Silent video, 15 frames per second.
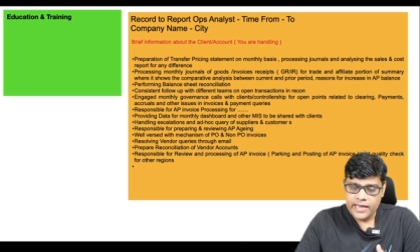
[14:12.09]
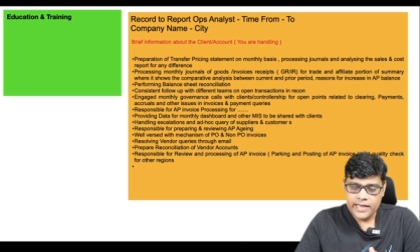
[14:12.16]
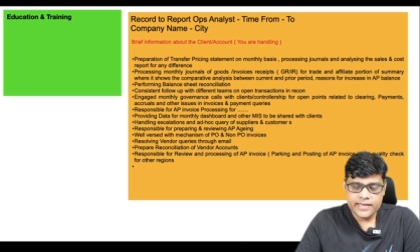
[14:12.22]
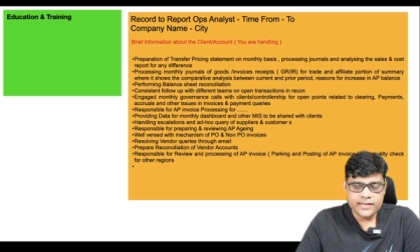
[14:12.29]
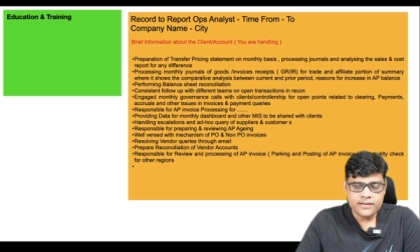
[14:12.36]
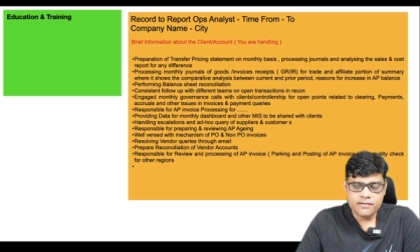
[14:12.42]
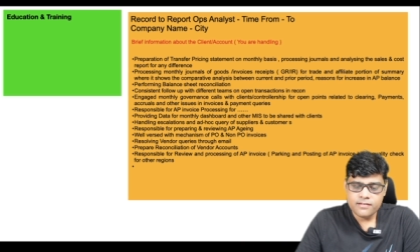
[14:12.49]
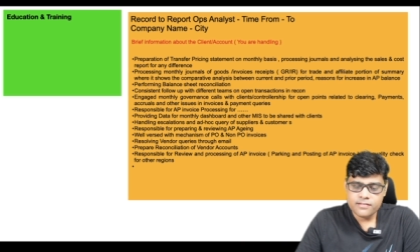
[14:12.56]

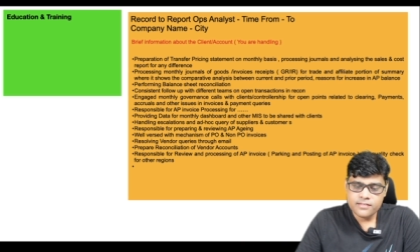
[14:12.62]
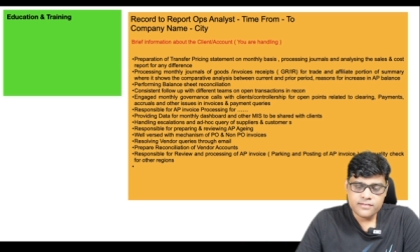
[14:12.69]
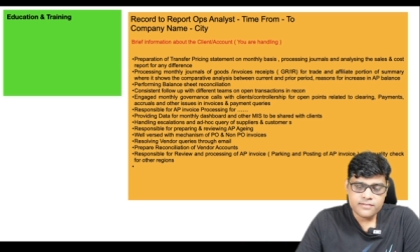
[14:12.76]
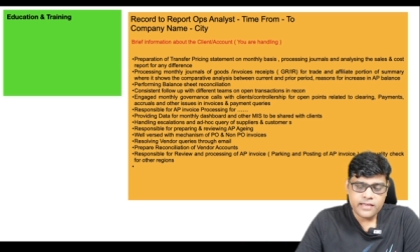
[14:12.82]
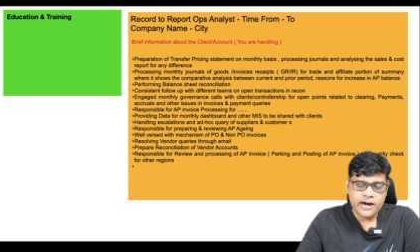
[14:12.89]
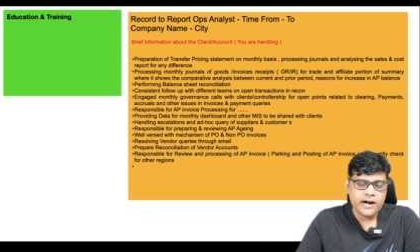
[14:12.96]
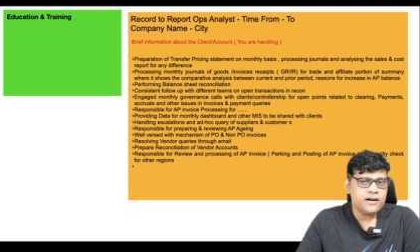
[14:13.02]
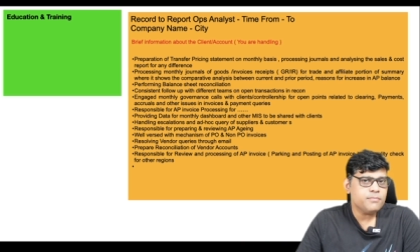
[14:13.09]
Again, this
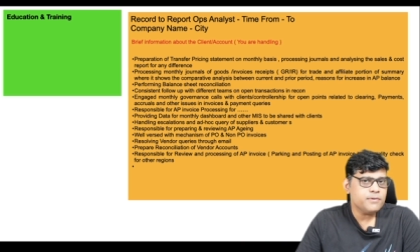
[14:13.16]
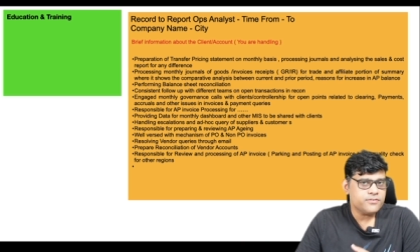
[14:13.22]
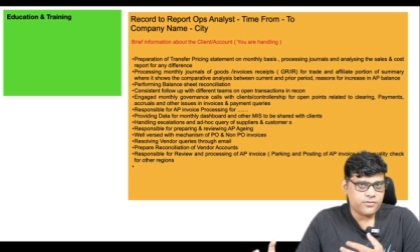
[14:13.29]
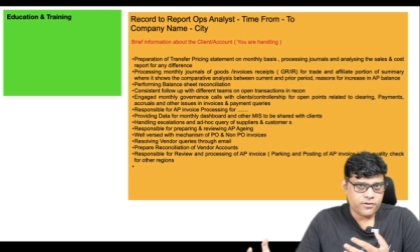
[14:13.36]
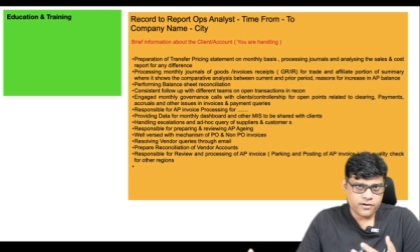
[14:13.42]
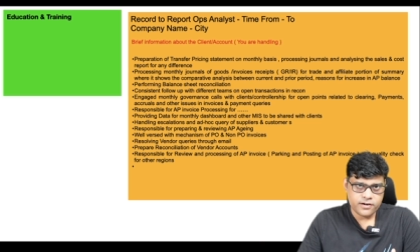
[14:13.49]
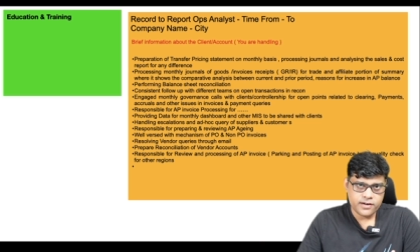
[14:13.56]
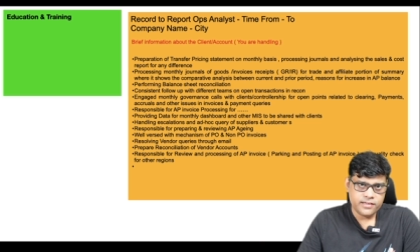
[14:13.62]
can't be
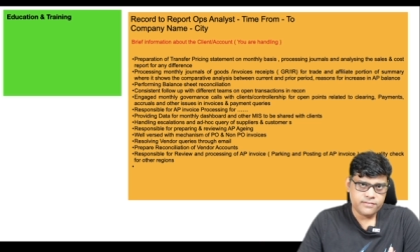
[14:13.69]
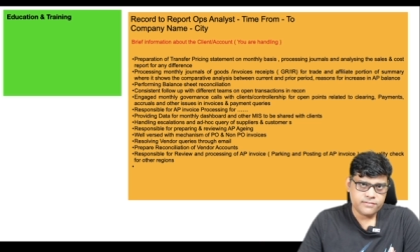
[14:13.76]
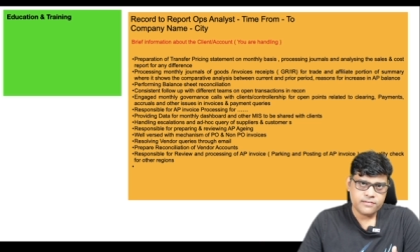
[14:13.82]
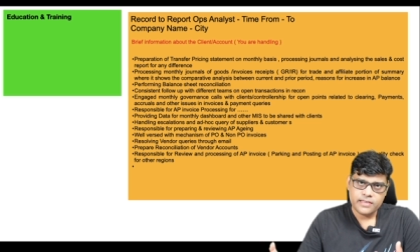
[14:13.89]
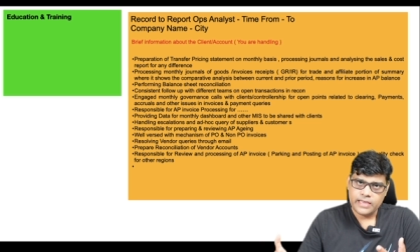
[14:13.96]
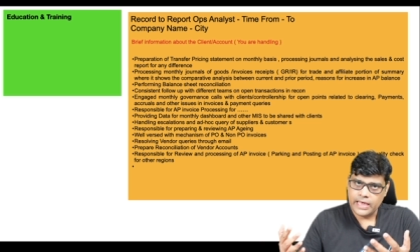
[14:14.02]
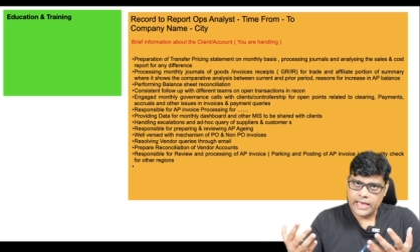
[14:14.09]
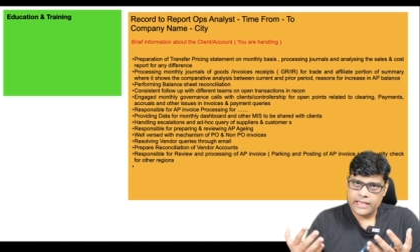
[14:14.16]
standardized
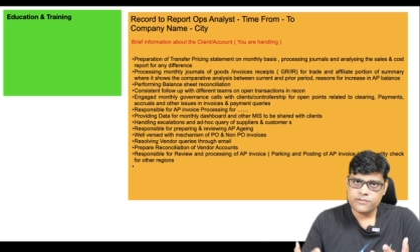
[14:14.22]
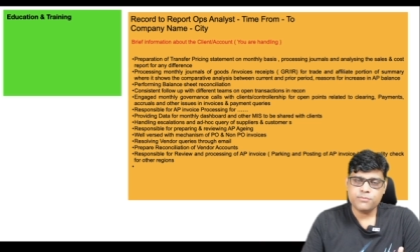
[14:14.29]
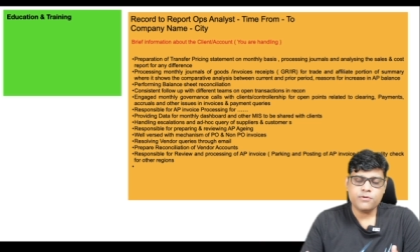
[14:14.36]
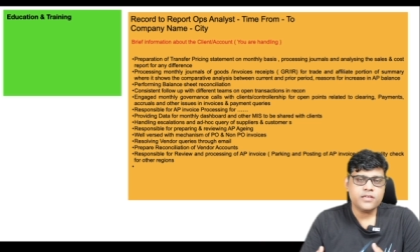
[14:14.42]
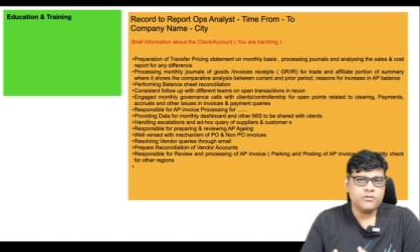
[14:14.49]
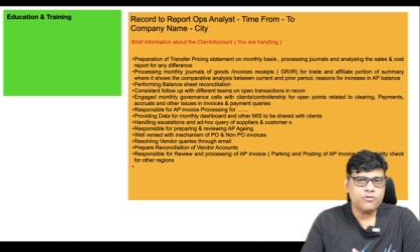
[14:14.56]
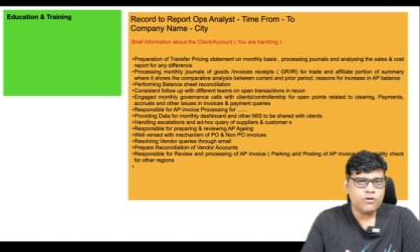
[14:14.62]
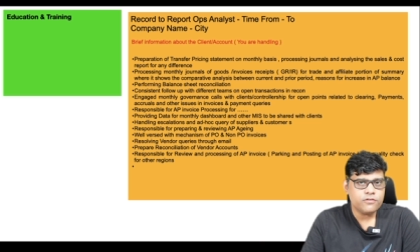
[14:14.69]
as per
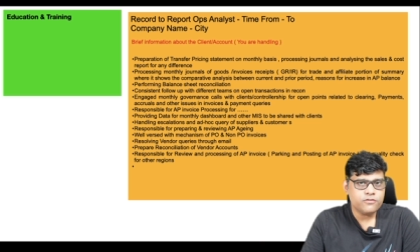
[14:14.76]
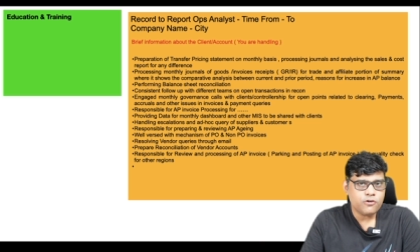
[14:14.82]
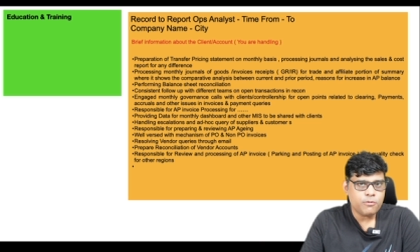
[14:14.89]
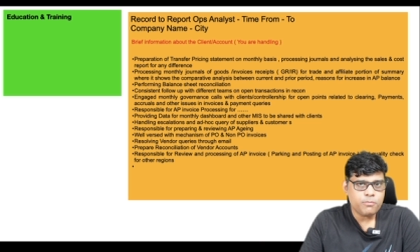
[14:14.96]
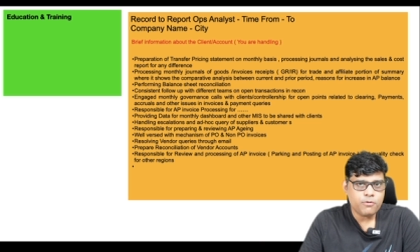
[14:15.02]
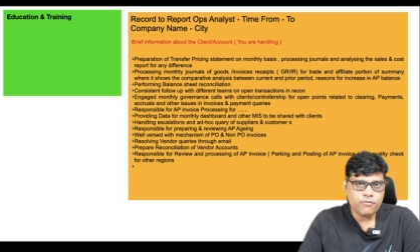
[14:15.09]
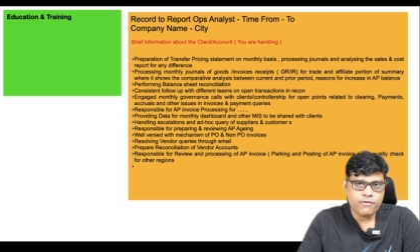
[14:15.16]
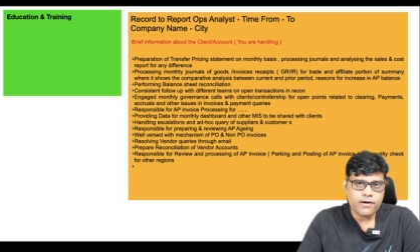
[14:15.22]
your
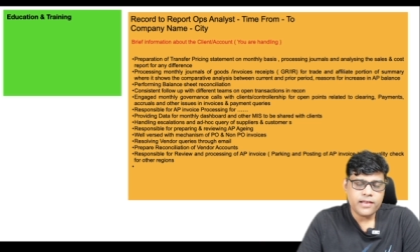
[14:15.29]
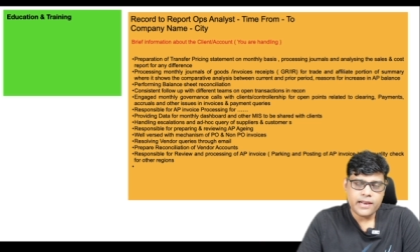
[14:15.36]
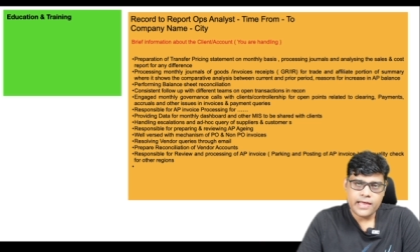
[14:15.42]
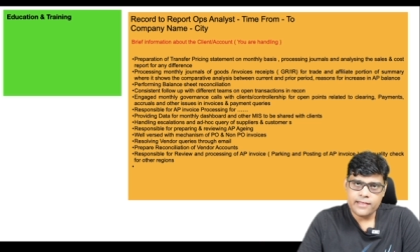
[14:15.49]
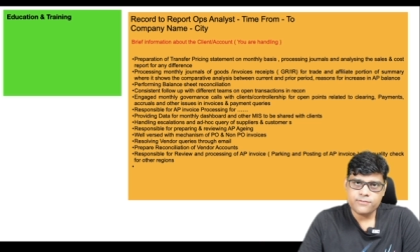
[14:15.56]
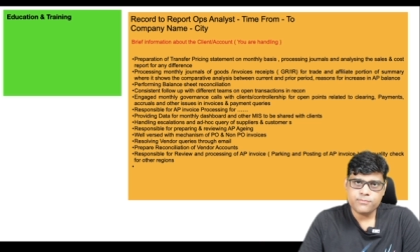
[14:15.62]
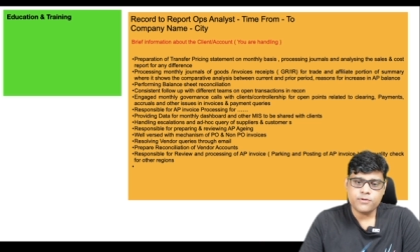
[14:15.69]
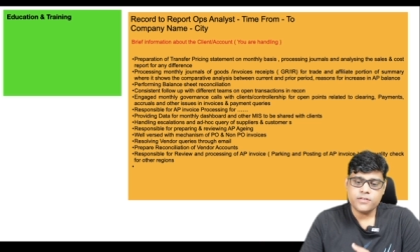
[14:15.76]
job profile,
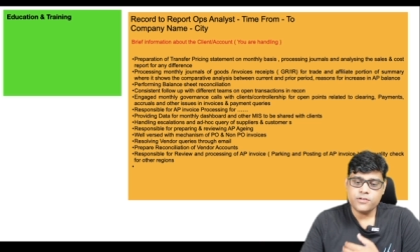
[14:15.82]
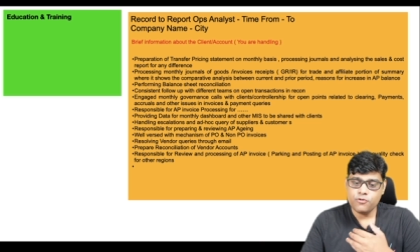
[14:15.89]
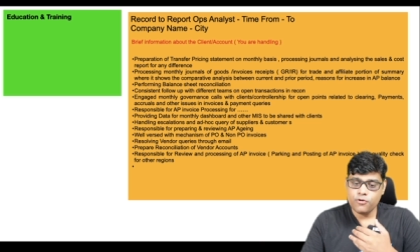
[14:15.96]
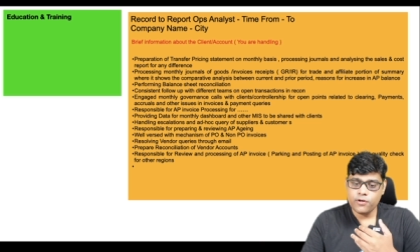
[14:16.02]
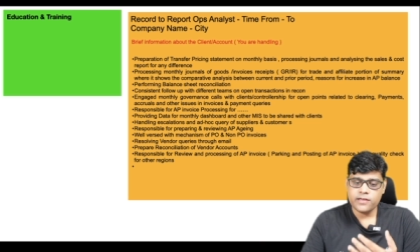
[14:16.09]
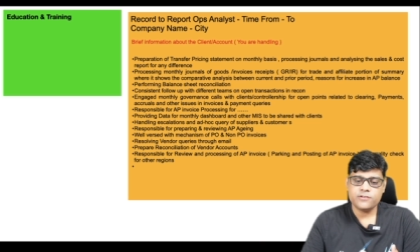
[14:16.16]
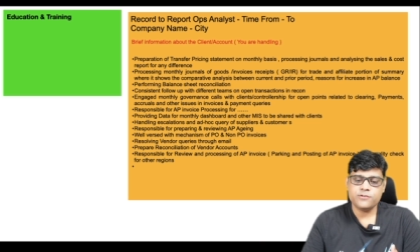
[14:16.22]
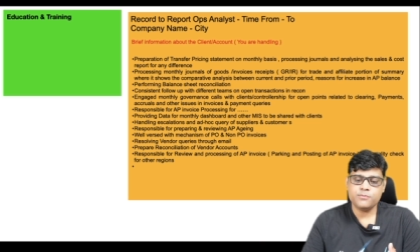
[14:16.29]
as per
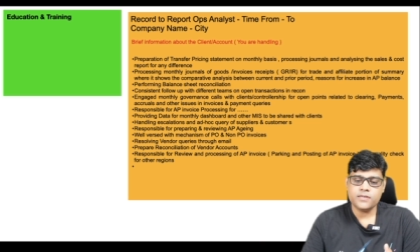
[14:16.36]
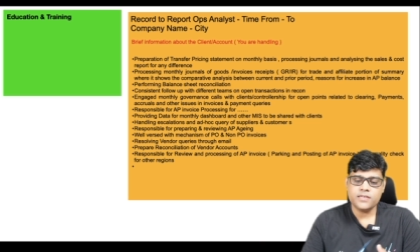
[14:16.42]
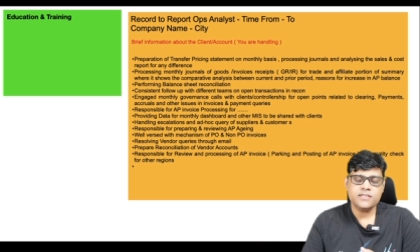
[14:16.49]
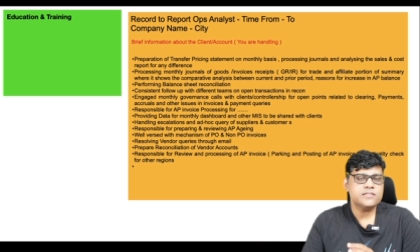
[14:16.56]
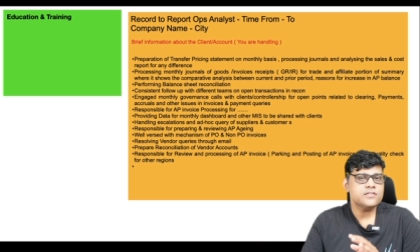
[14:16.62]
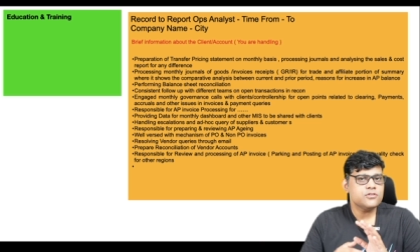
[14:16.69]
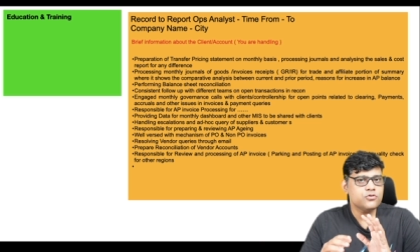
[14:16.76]
your experience,